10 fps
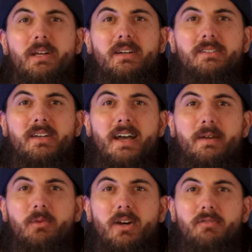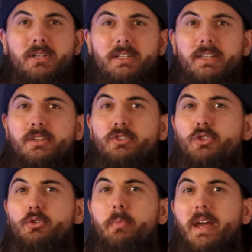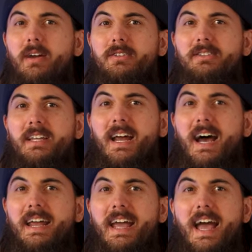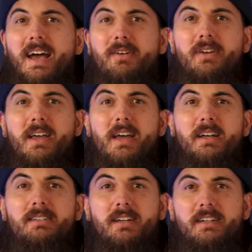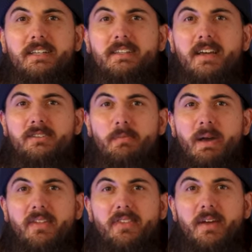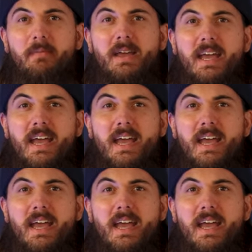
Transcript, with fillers: because I am covering the two pairs that I have, a ton of details about them,